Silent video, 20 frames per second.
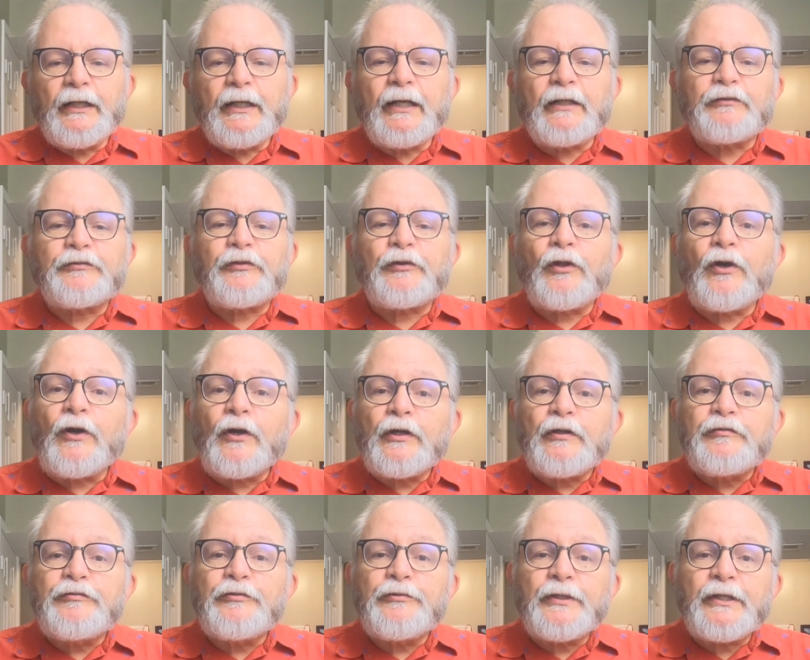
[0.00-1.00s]
as long
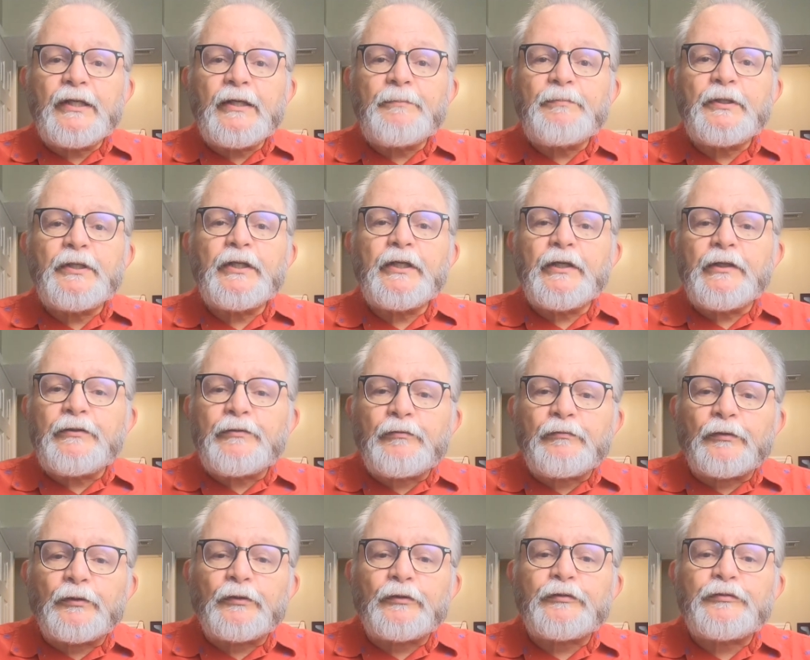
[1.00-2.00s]
as you keep the
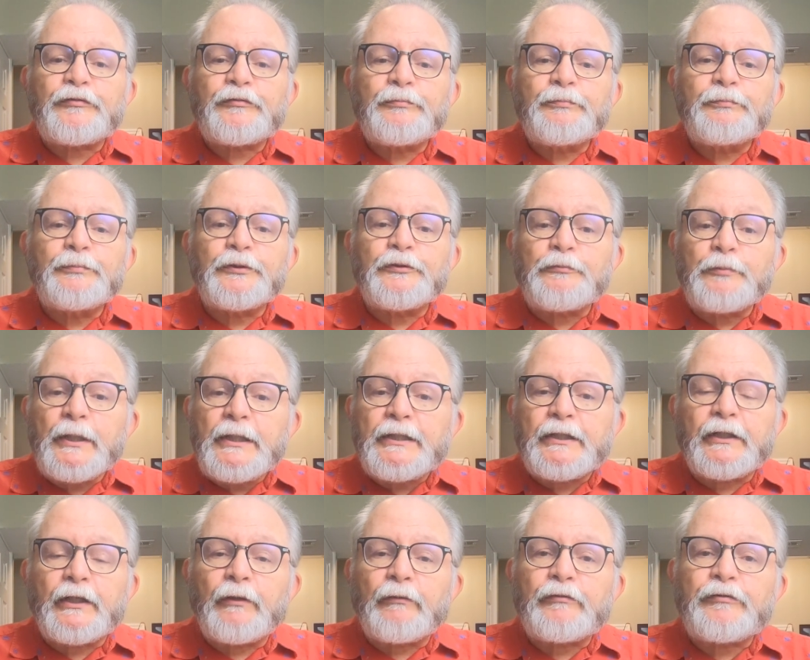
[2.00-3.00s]
intervals between
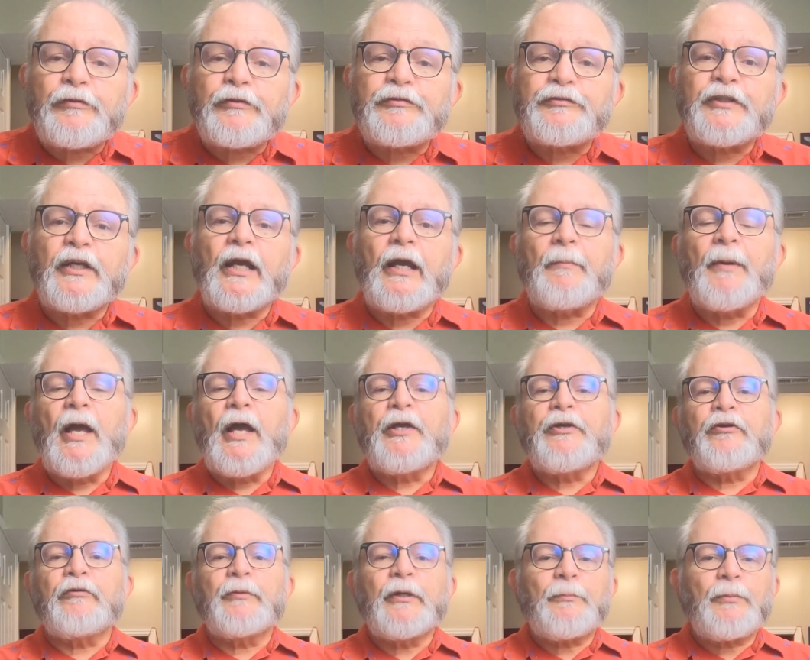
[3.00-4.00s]
the notes the same.
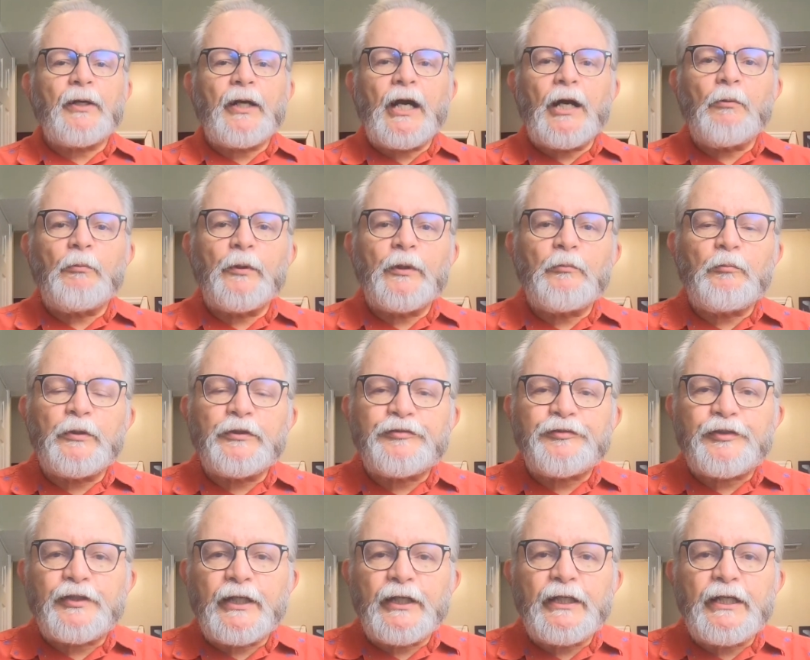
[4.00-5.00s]
You remember how when we
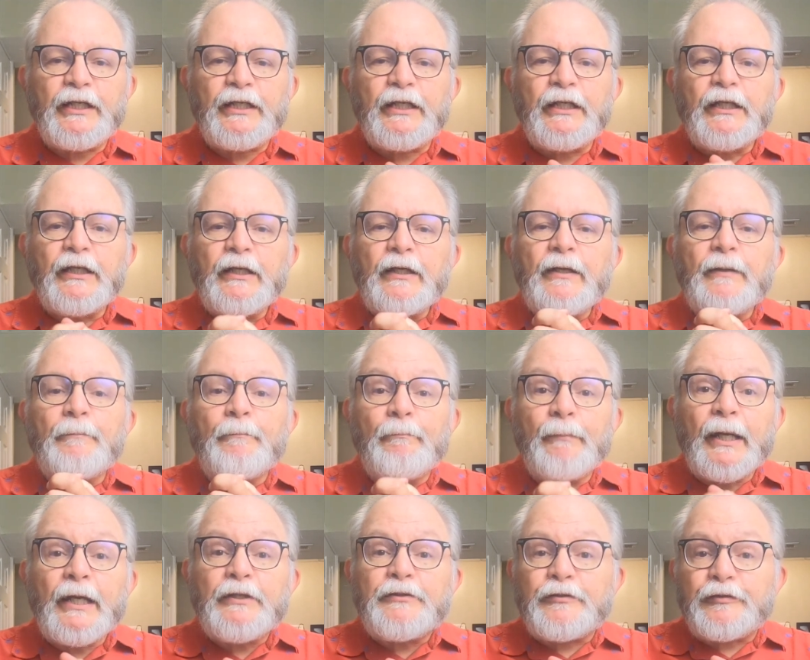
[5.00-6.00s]
studied
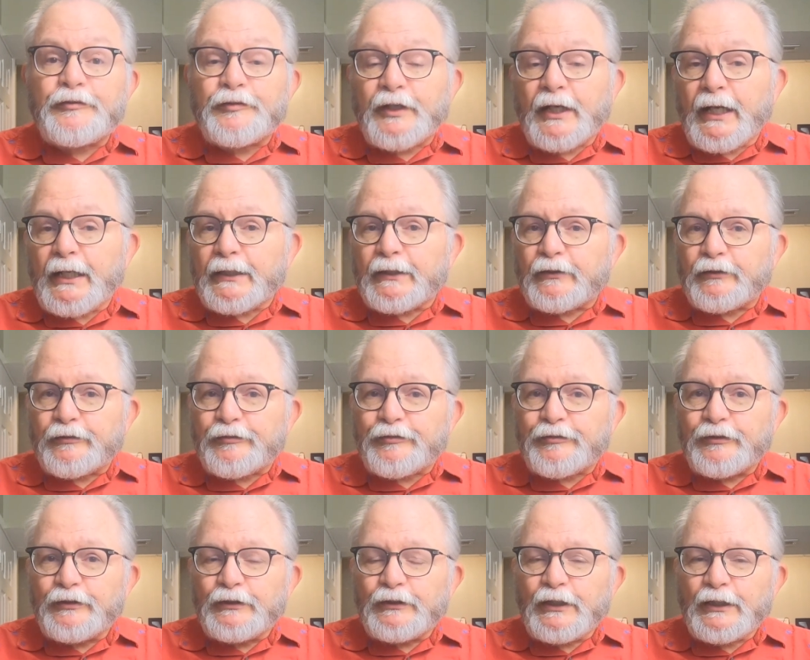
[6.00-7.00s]
major
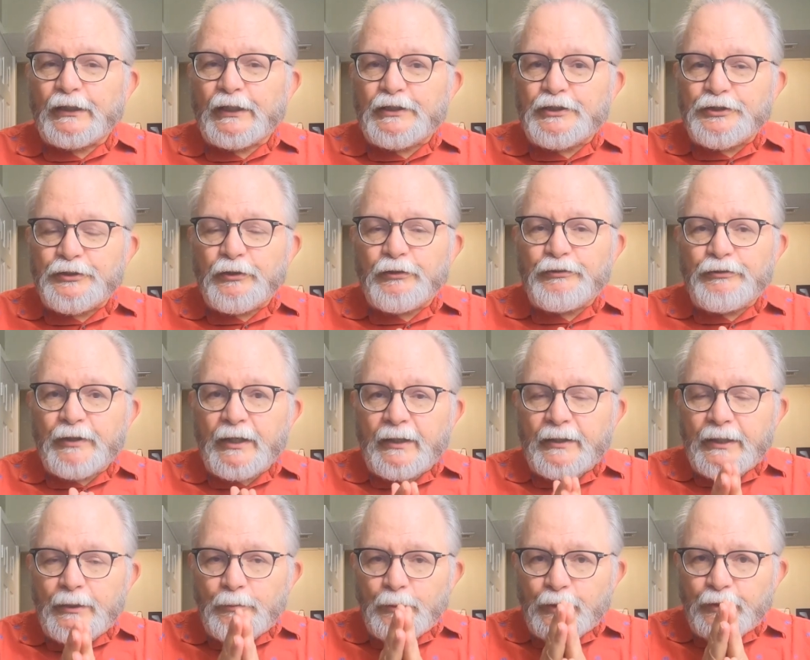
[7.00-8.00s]
scales, and I showed you how
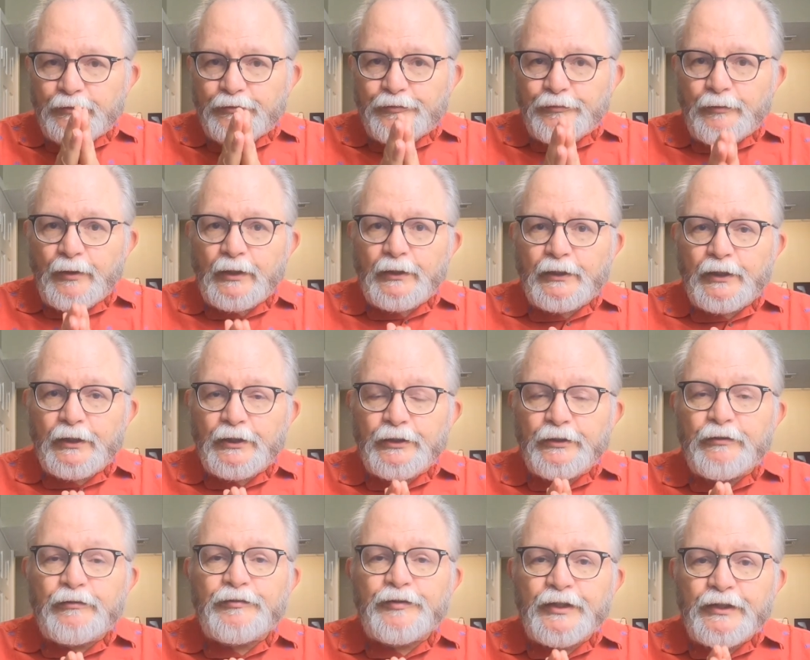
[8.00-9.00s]
they were constructed
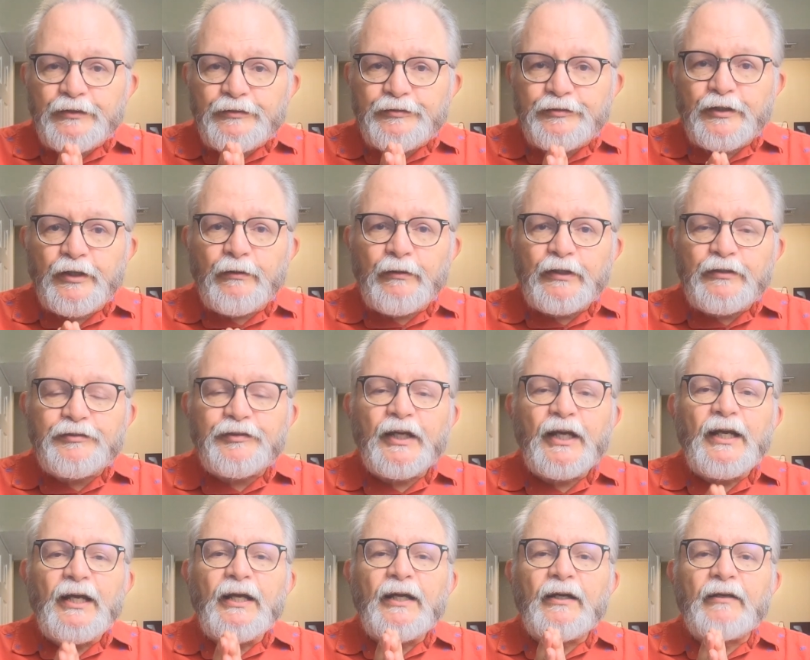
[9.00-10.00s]
using a series
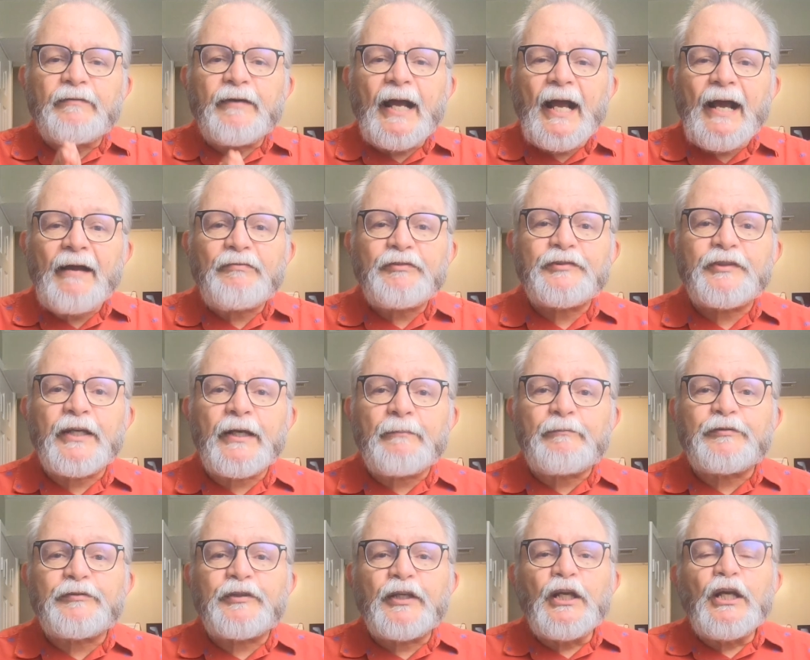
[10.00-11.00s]
of half
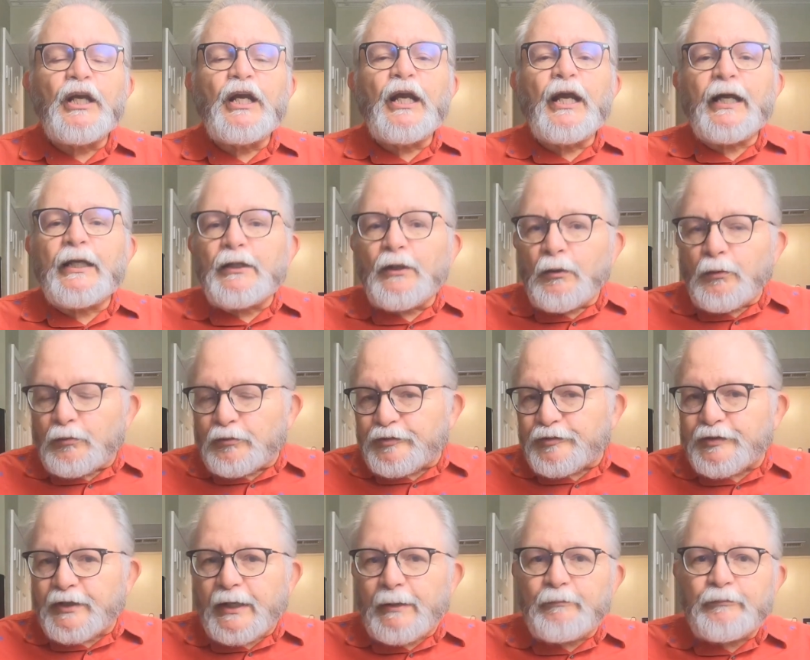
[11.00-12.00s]
steps and whole
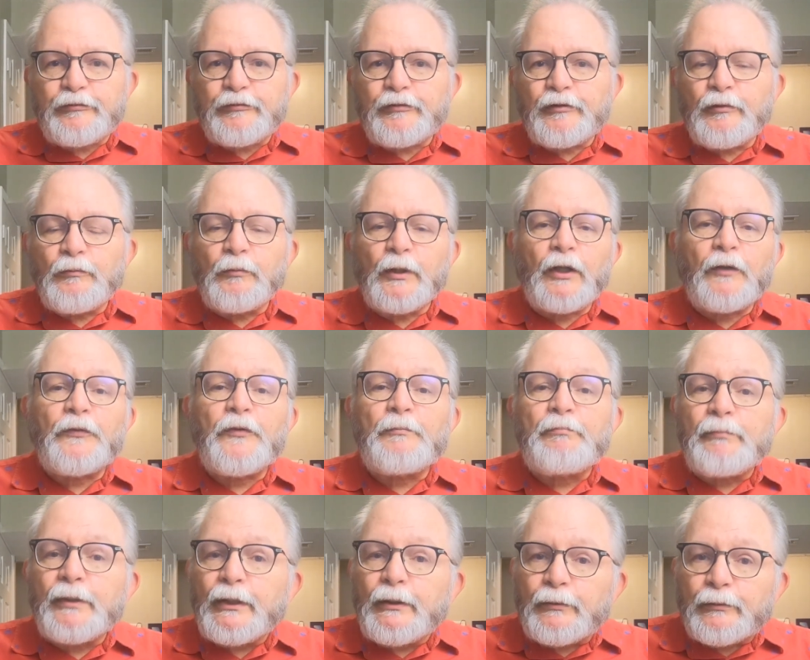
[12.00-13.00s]
steps? Well, the
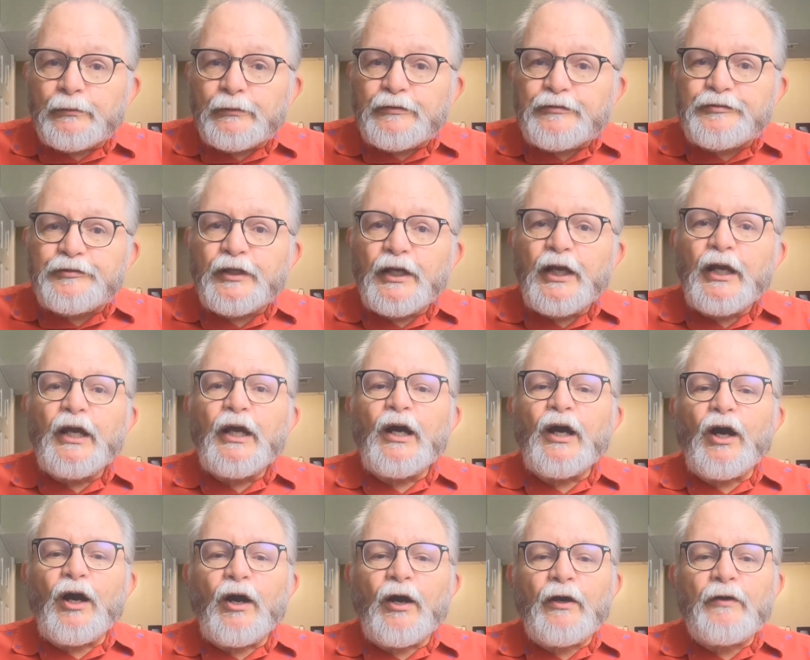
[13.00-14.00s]
modes
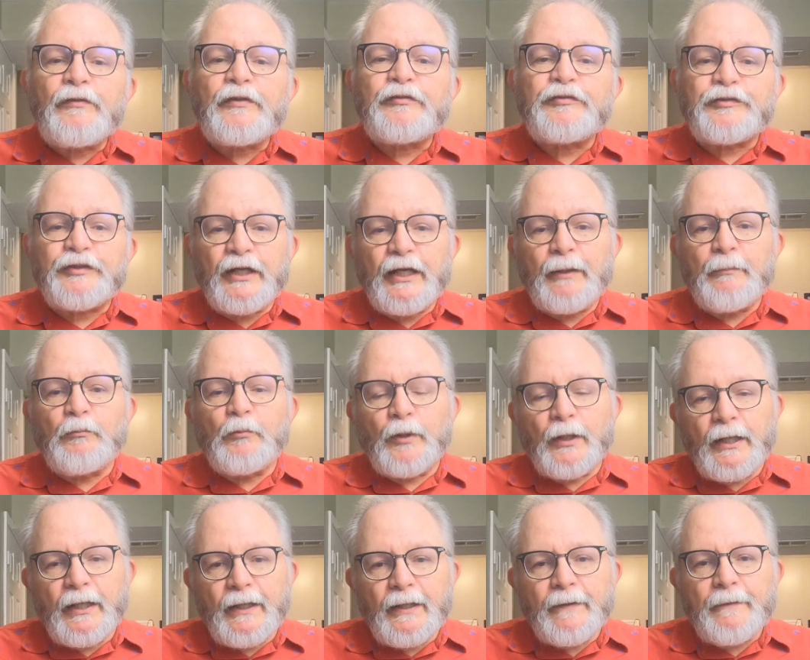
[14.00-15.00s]
are the same
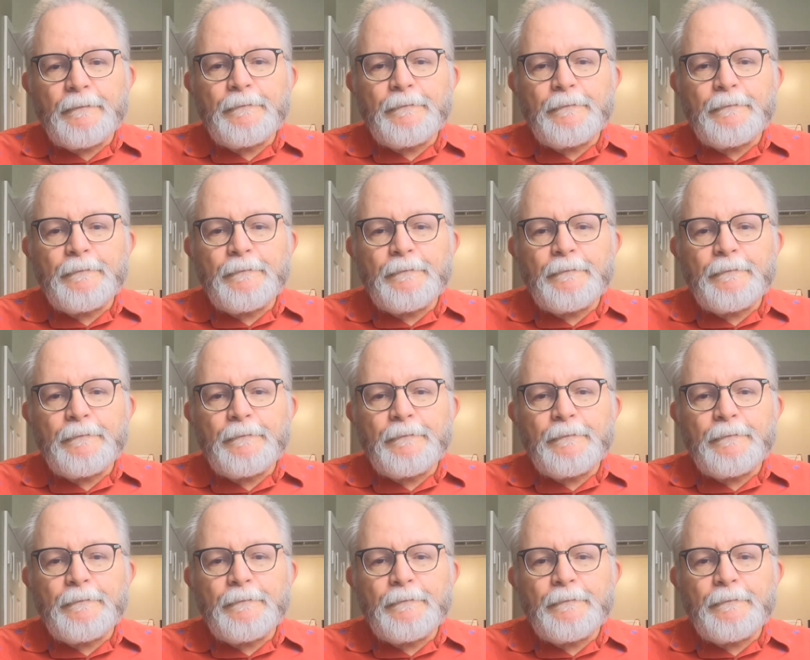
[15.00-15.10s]
way.